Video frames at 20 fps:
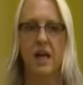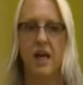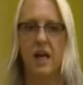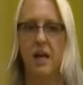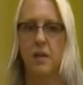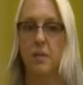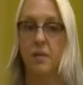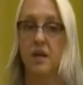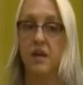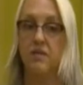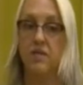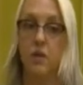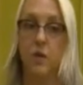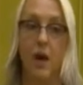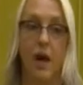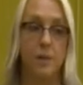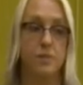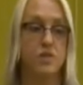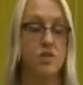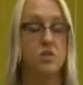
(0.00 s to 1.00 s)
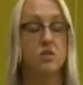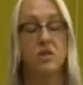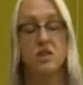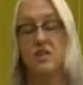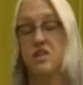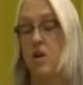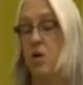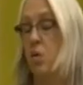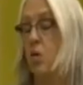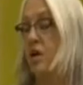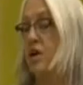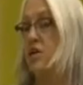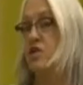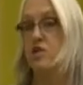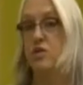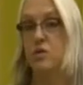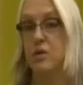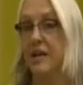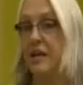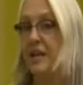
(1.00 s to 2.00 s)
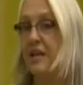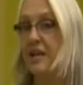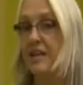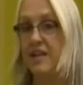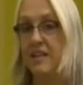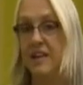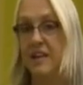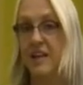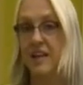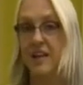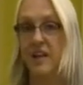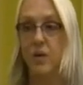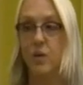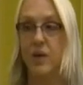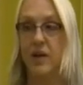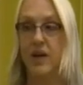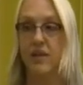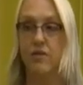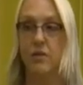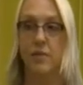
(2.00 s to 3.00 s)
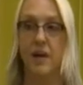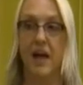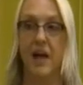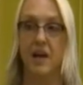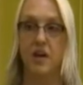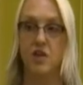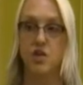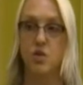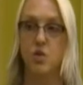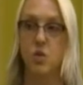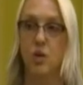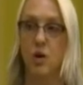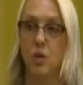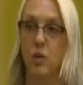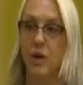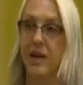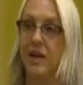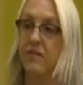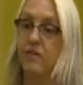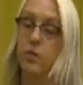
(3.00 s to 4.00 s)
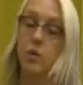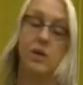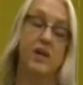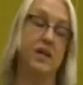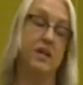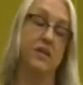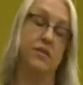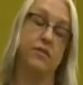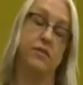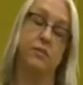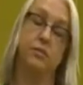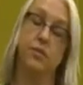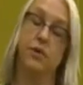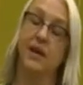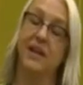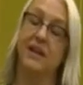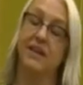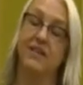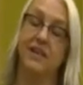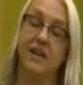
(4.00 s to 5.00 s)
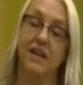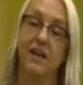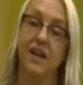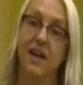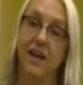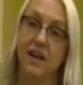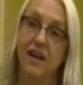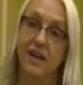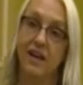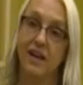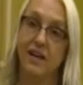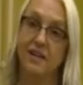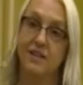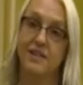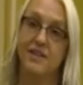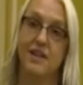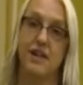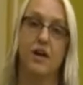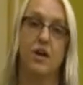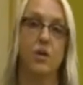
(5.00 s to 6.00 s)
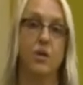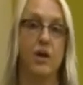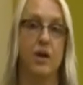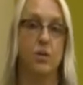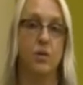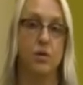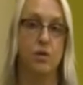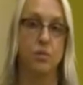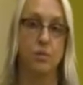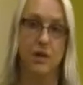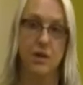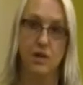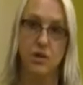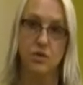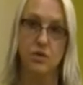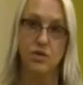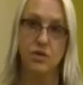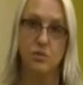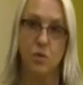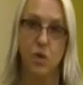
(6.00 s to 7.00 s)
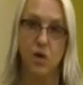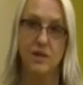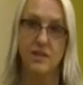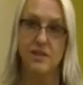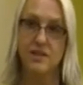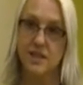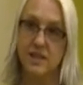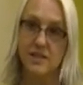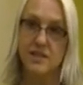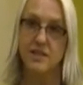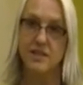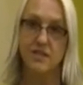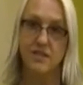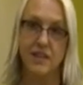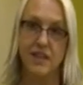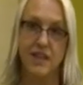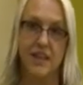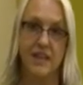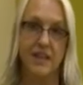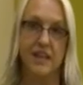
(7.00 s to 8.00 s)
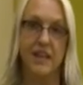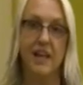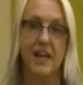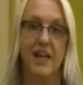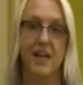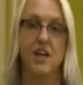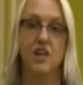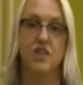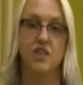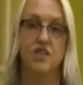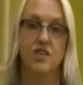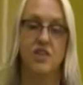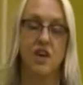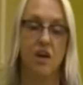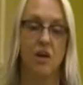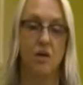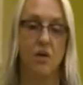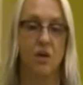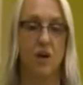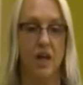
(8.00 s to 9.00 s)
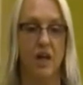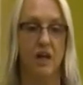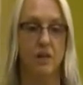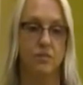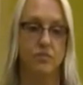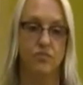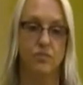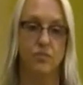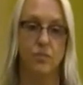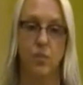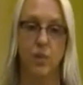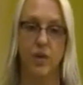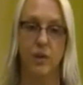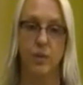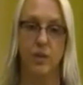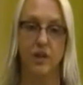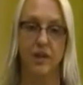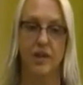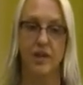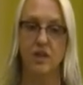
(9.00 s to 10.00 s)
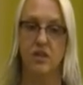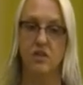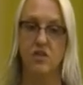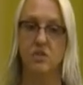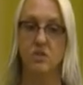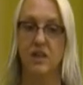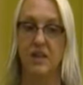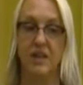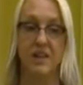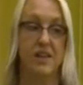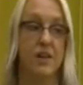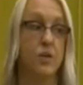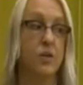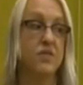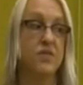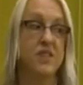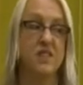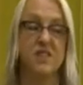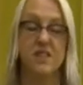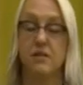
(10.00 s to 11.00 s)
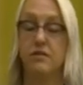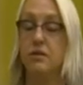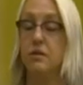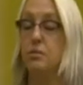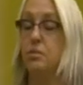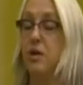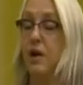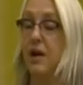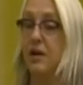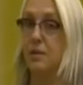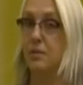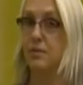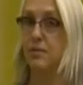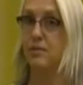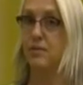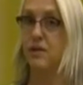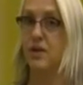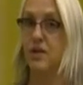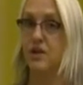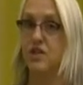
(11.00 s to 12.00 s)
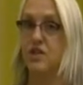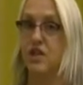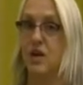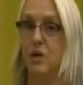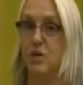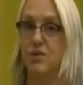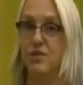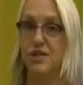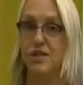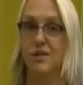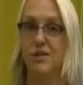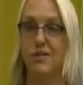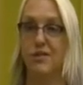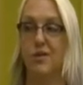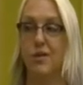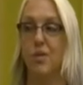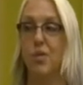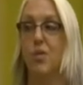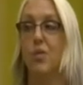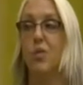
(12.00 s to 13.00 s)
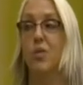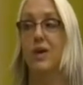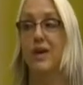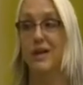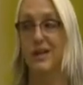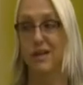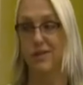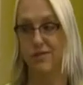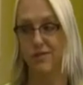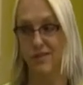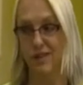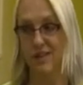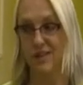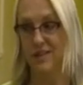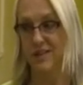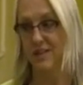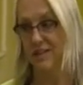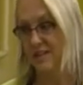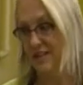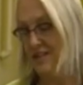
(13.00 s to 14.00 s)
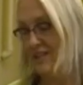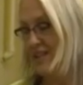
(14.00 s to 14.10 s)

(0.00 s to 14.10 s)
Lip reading: If you absolutely don't want to do anything, we have a package where we will even bring in the cake, decorate with balloons more extensively. So we really can do anything. We've done several bridal showers here that are really fun.